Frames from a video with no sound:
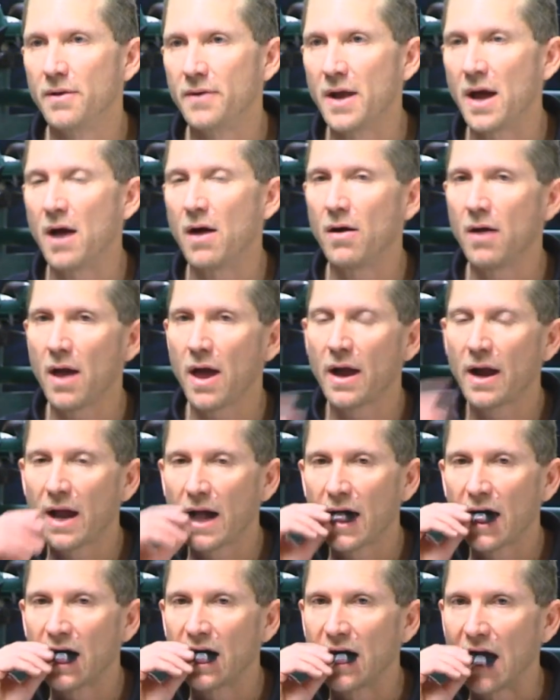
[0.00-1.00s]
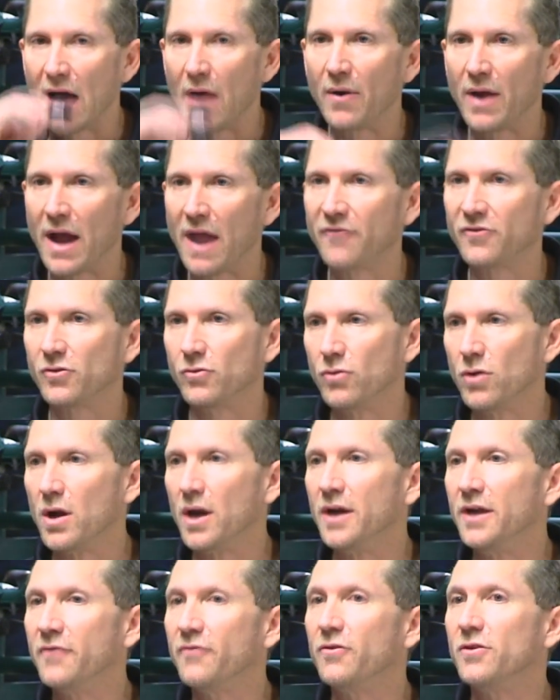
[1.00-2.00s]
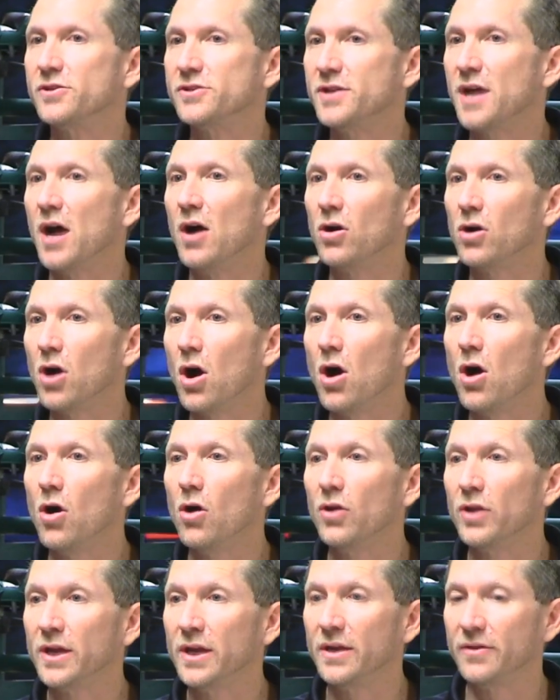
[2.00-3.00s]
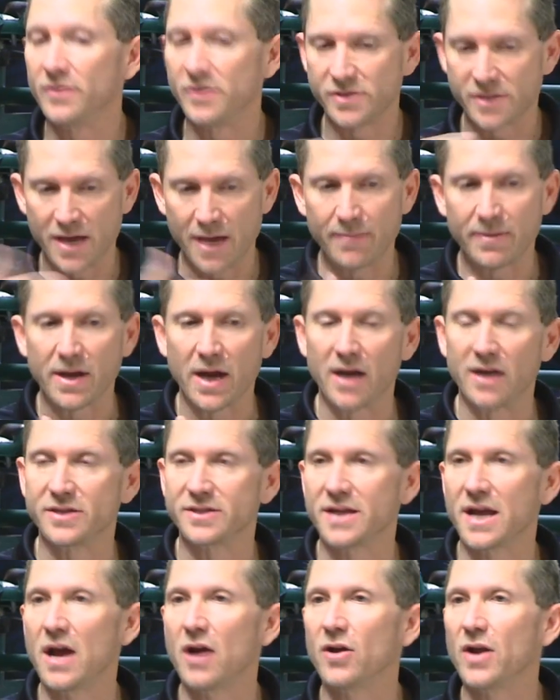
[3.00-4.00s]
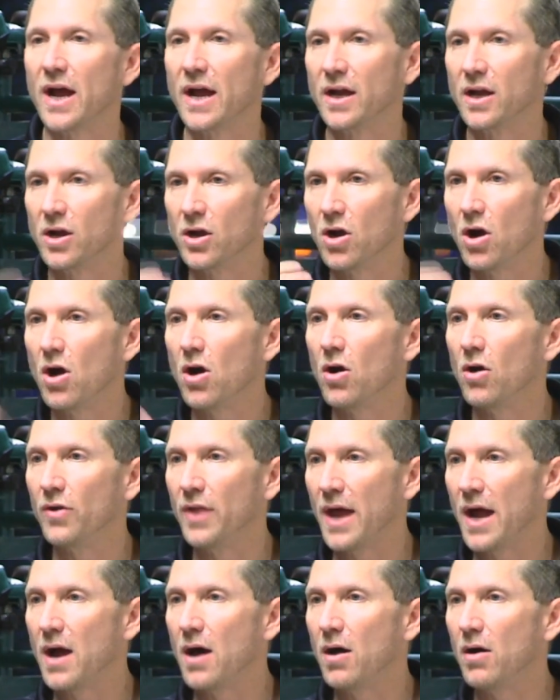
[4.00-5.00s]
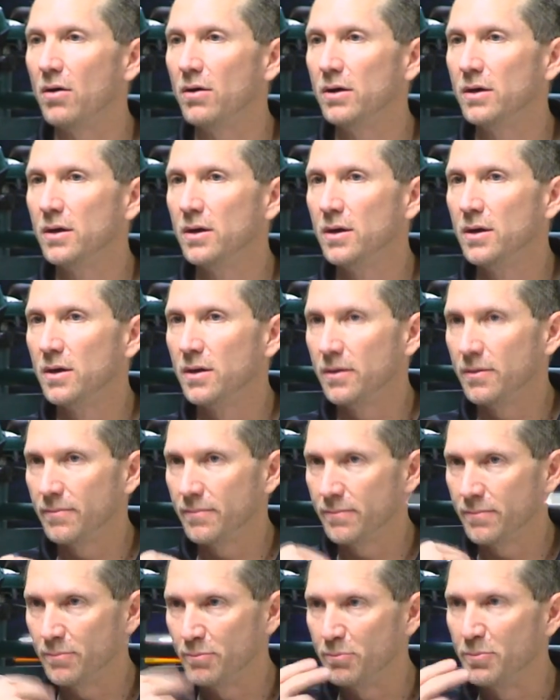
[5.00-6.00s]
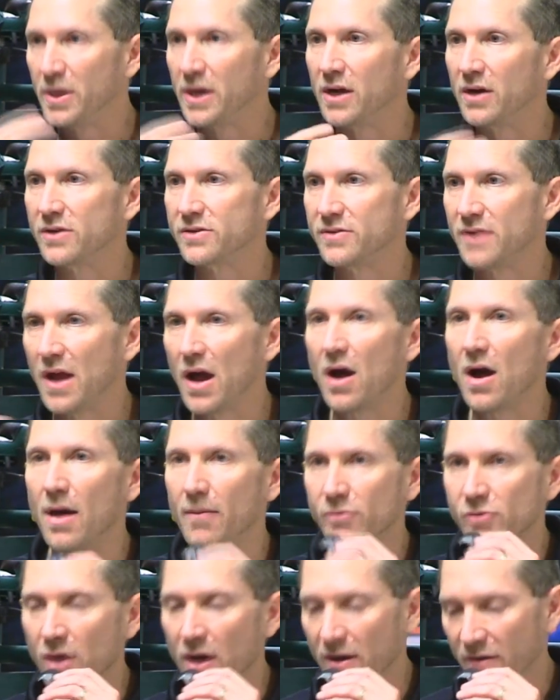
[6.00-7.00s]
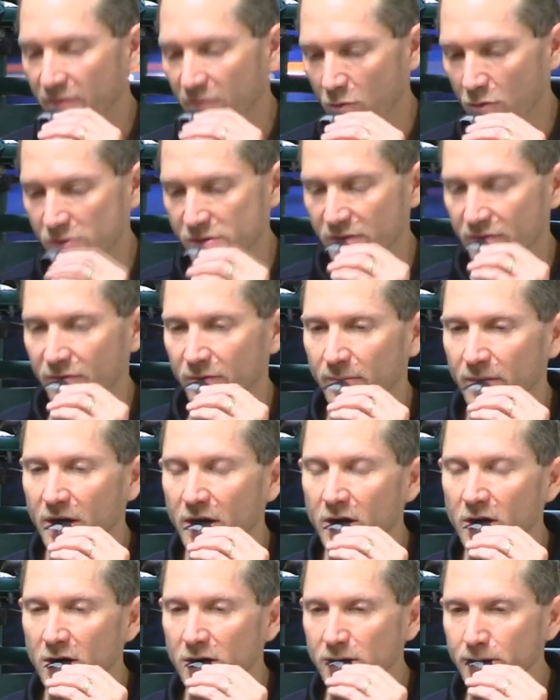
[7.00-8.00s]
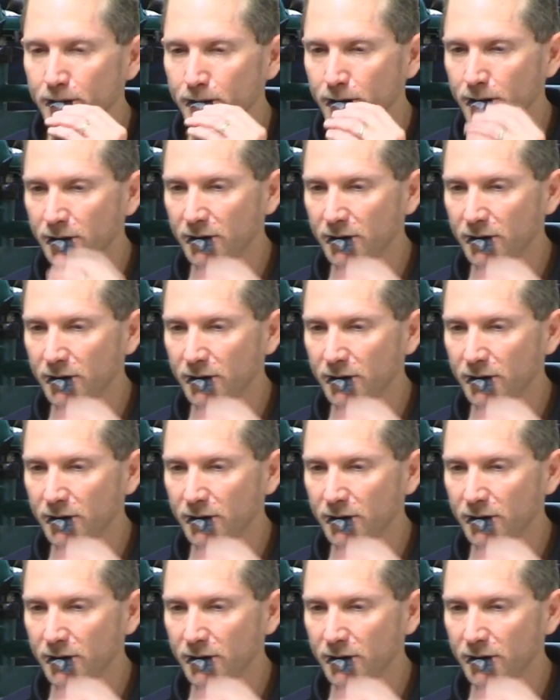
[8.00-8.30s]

Now, I would have to run a different style call to get the same kind of sound I can call now, because now I'm trying to force it from here.